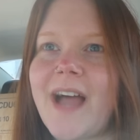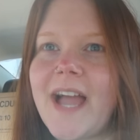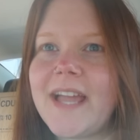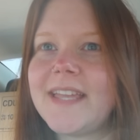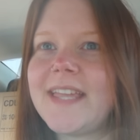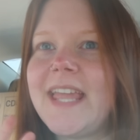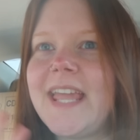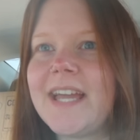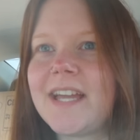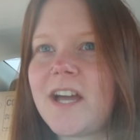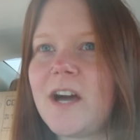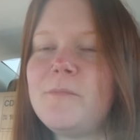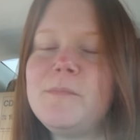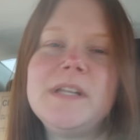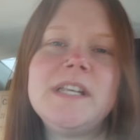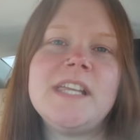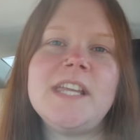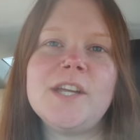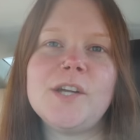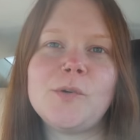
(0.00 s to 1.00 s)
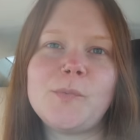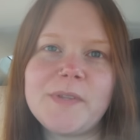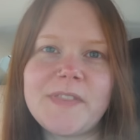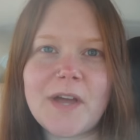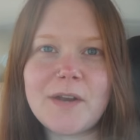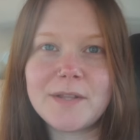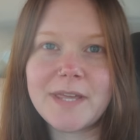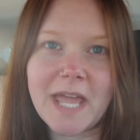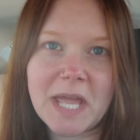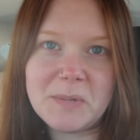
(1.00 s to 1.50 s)
I can't come in here
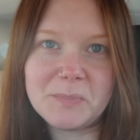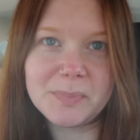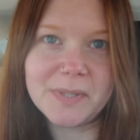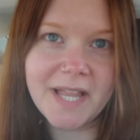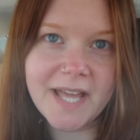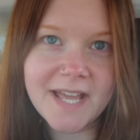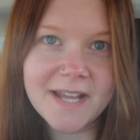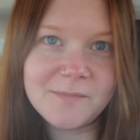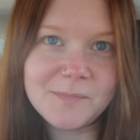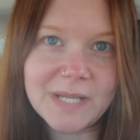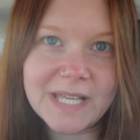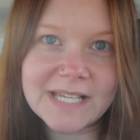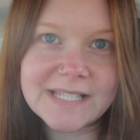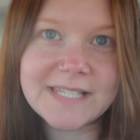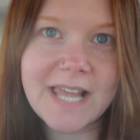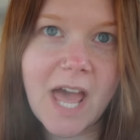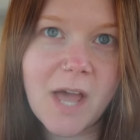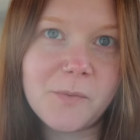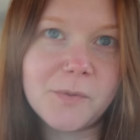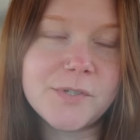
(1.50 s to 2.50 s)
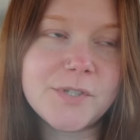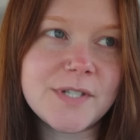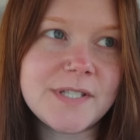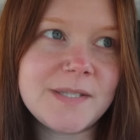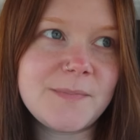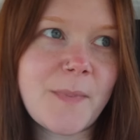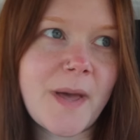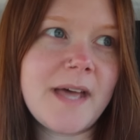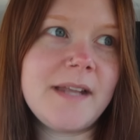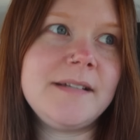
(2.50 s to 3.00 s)
without a game plan because I will
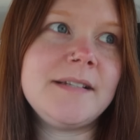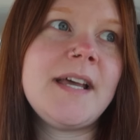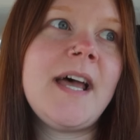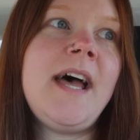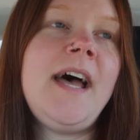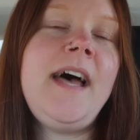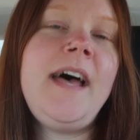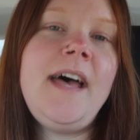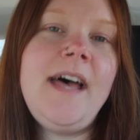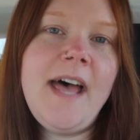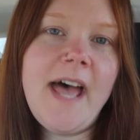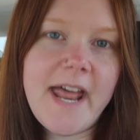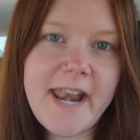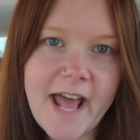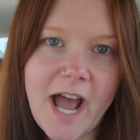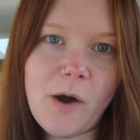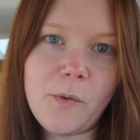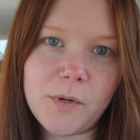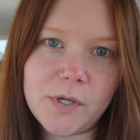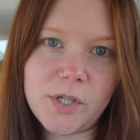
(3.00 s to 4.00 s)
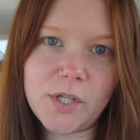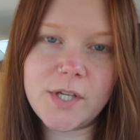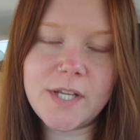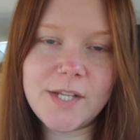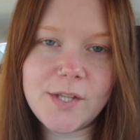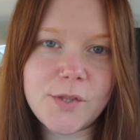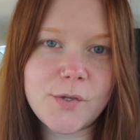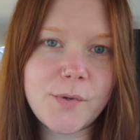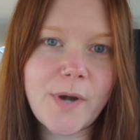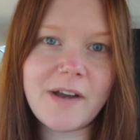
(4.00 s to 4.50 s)
just spend an hour
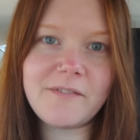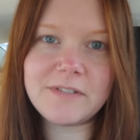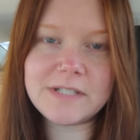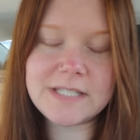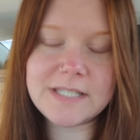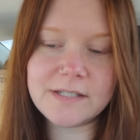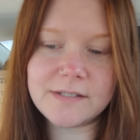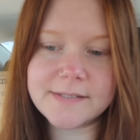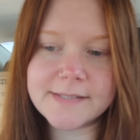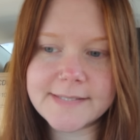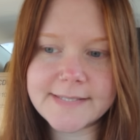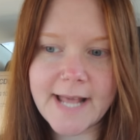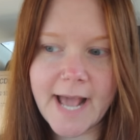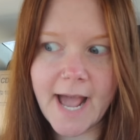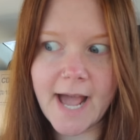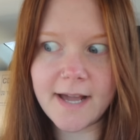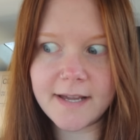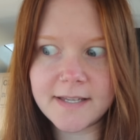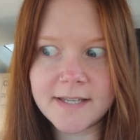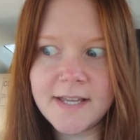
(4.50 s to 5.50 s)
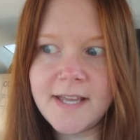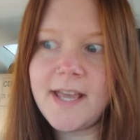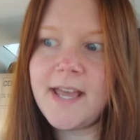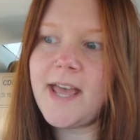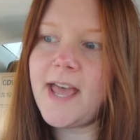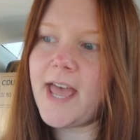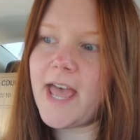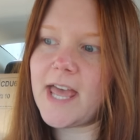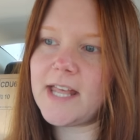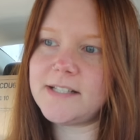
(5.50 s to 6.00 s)
looking through every single snack
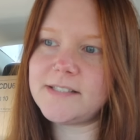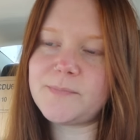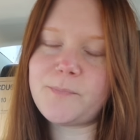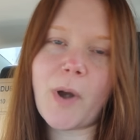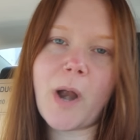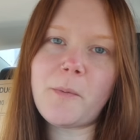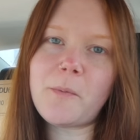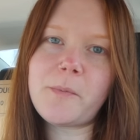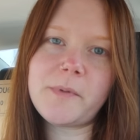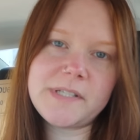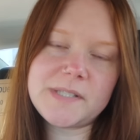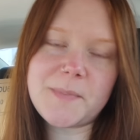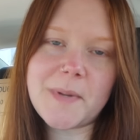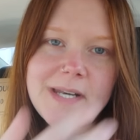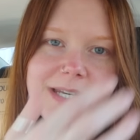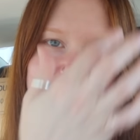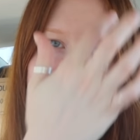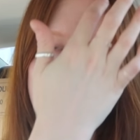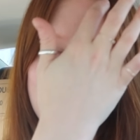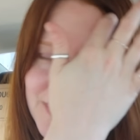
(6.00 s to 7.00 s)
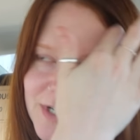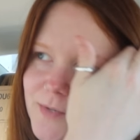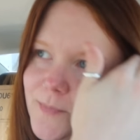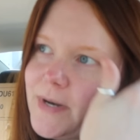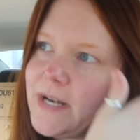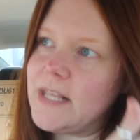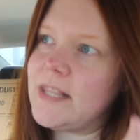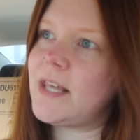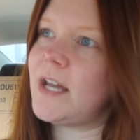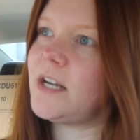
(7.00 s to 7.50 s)
and probably spending too much
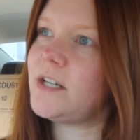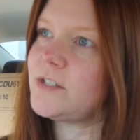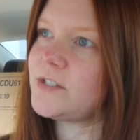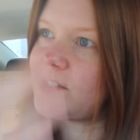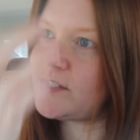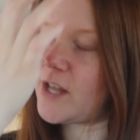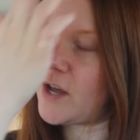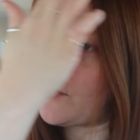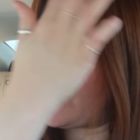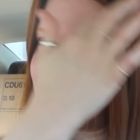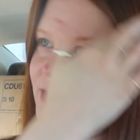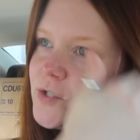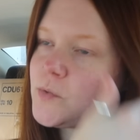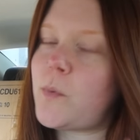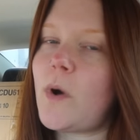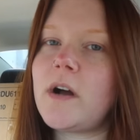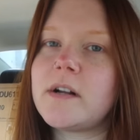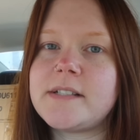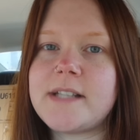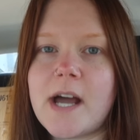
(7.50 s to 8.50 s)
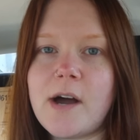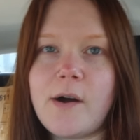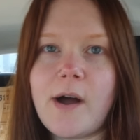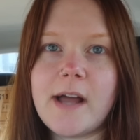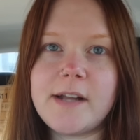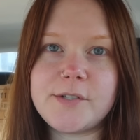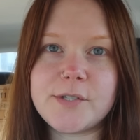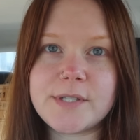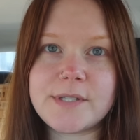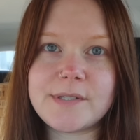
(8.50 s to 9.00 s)
money there. So I just walked out.
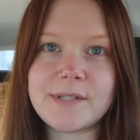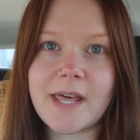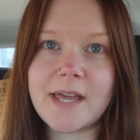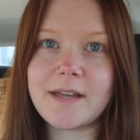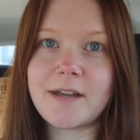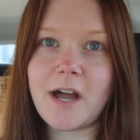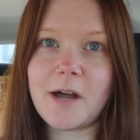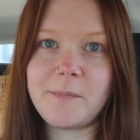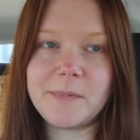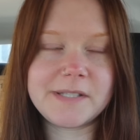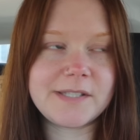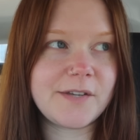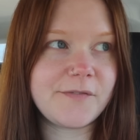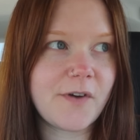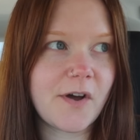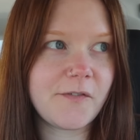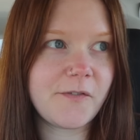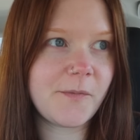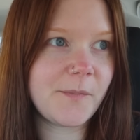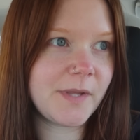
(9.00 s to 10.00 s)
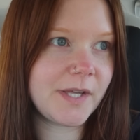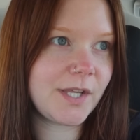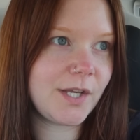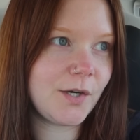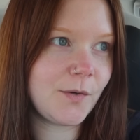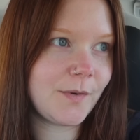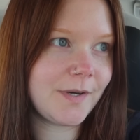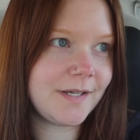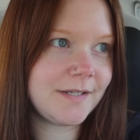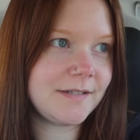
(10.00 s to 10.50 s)
I just like cut myself off. I'm like,
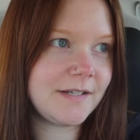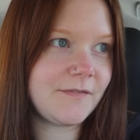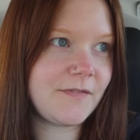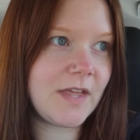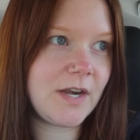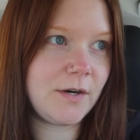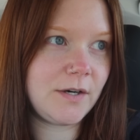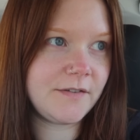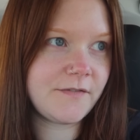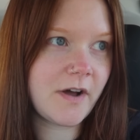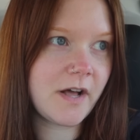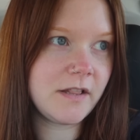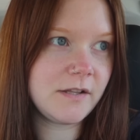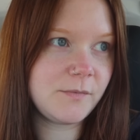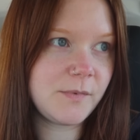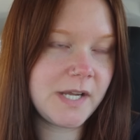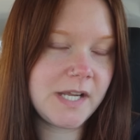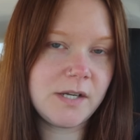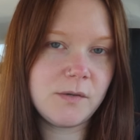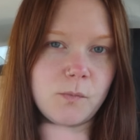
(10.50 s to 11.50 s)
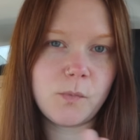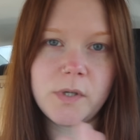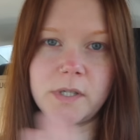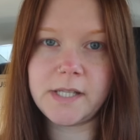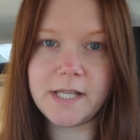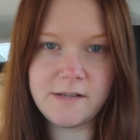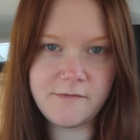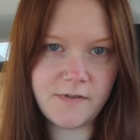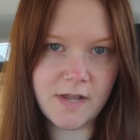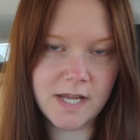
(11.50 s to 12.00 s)
you know what? If they don't have Halloween, we're
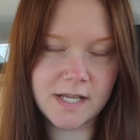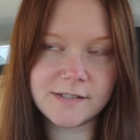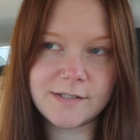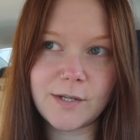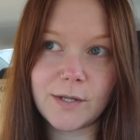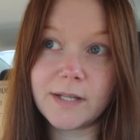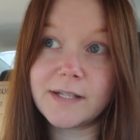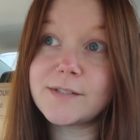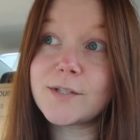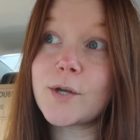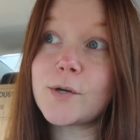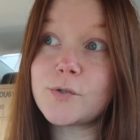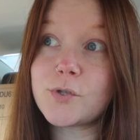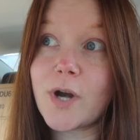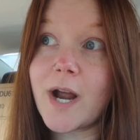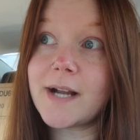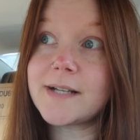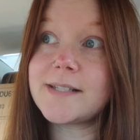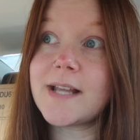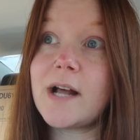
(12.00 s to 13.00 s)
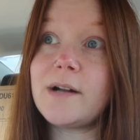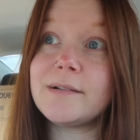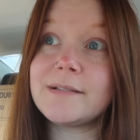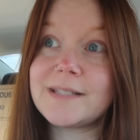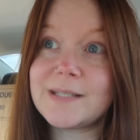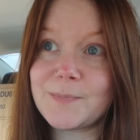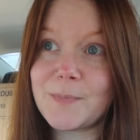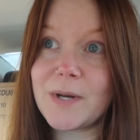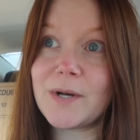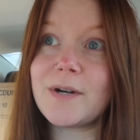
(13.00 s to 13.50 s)
leaving. So let's go track down a
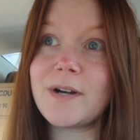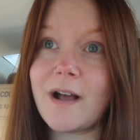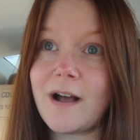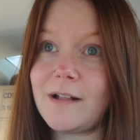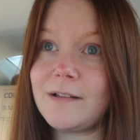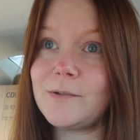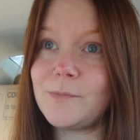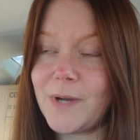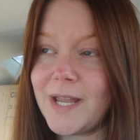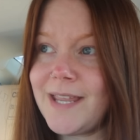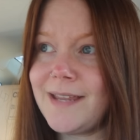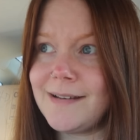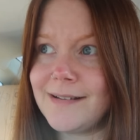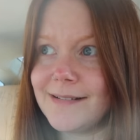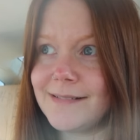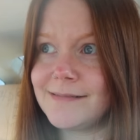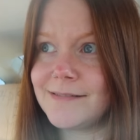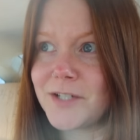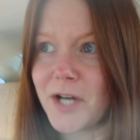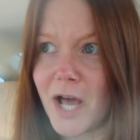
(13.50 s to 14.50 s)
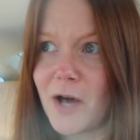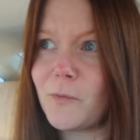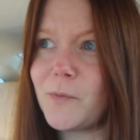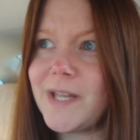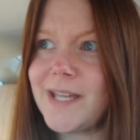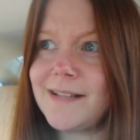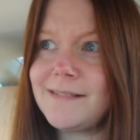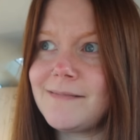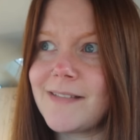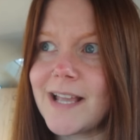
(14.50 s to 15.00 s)
Spirit Halloween, shall
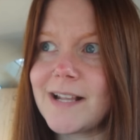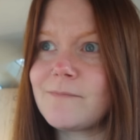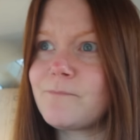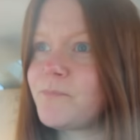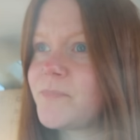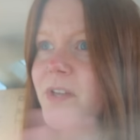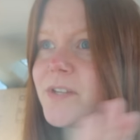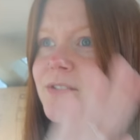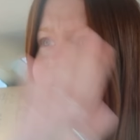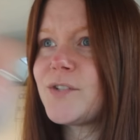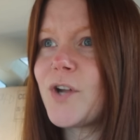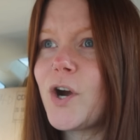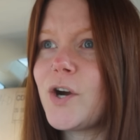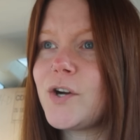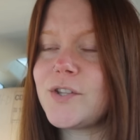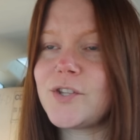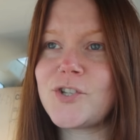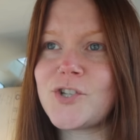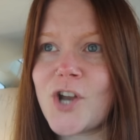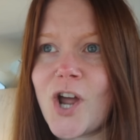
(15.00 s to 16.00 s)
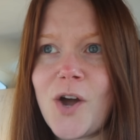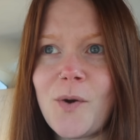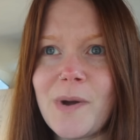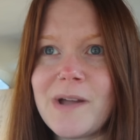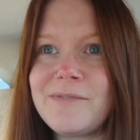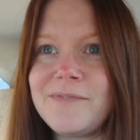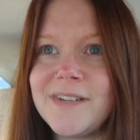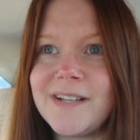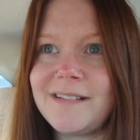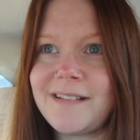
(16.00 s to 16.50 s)
we? Like the star of the show,
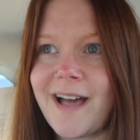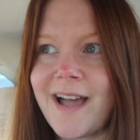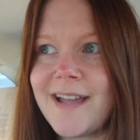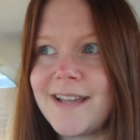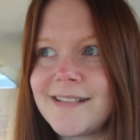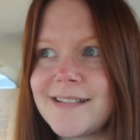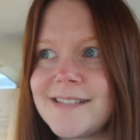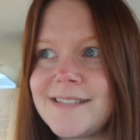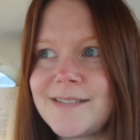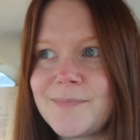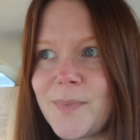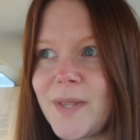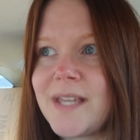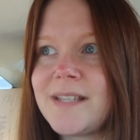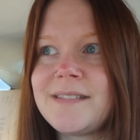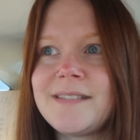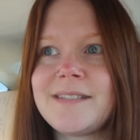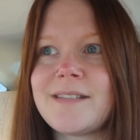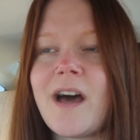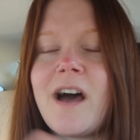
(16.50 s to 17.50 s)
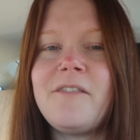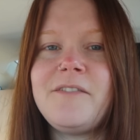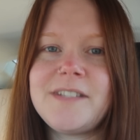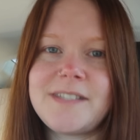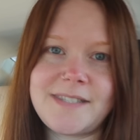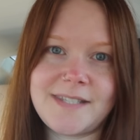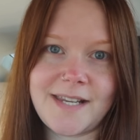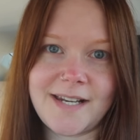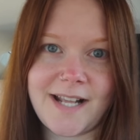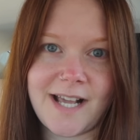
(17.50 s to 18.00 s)
I feel like. This place is
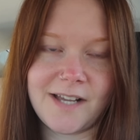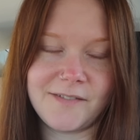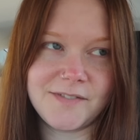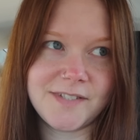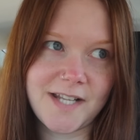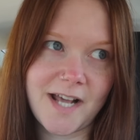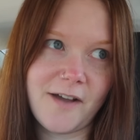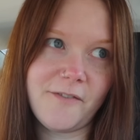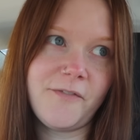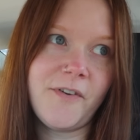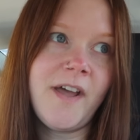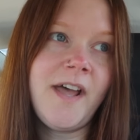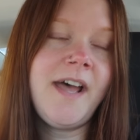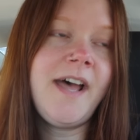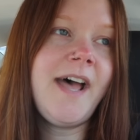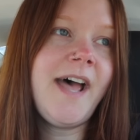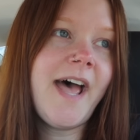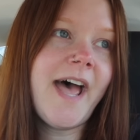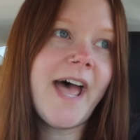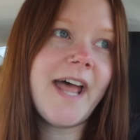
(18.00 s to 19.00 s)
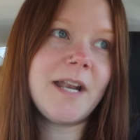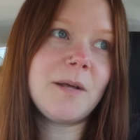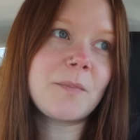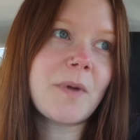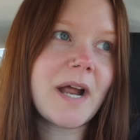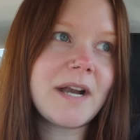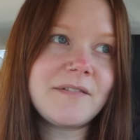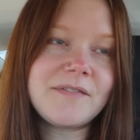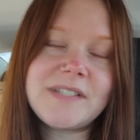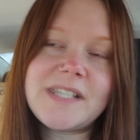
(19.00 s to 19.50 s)
obviously gonna have stuff and I'm
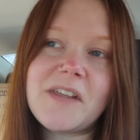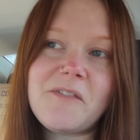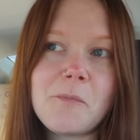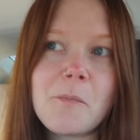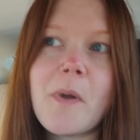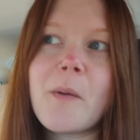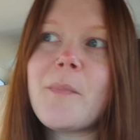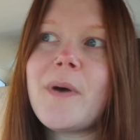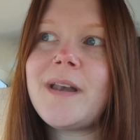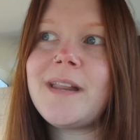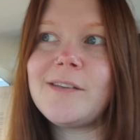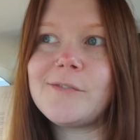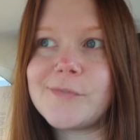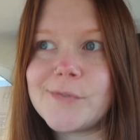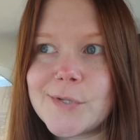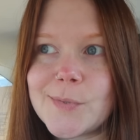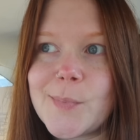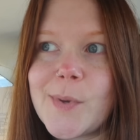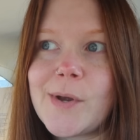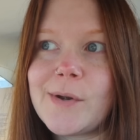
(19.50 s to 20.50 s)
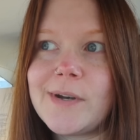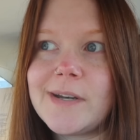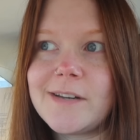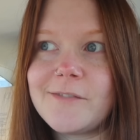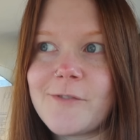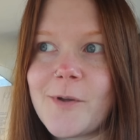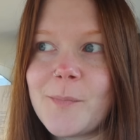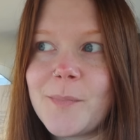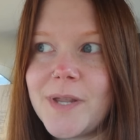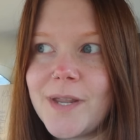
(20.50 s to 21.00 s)
kind of saving my money for Spirit
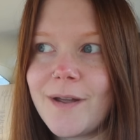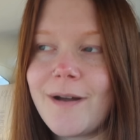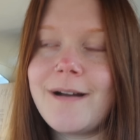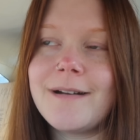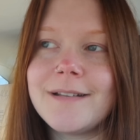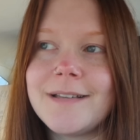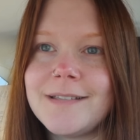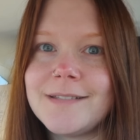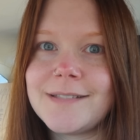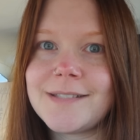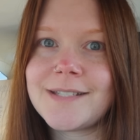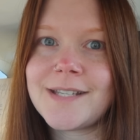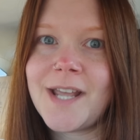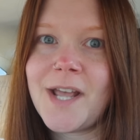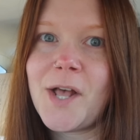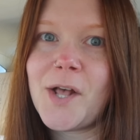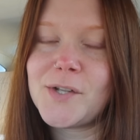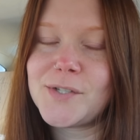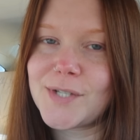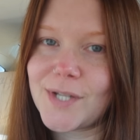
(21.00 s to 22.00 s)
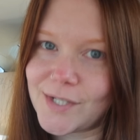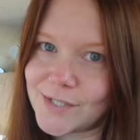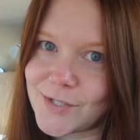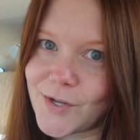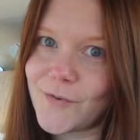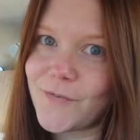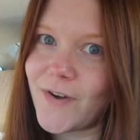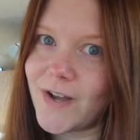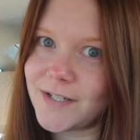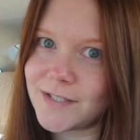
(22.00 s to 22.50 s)
if I'm being honest. So let's
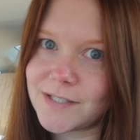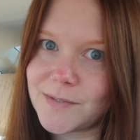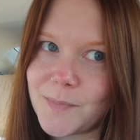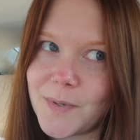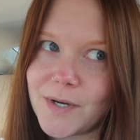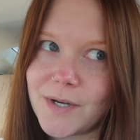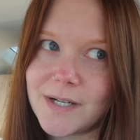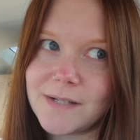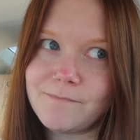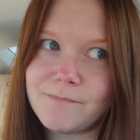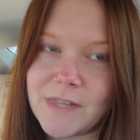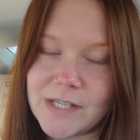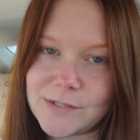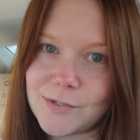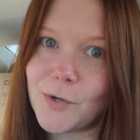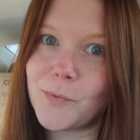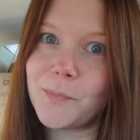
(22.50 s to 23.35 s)
go find a Spirit that's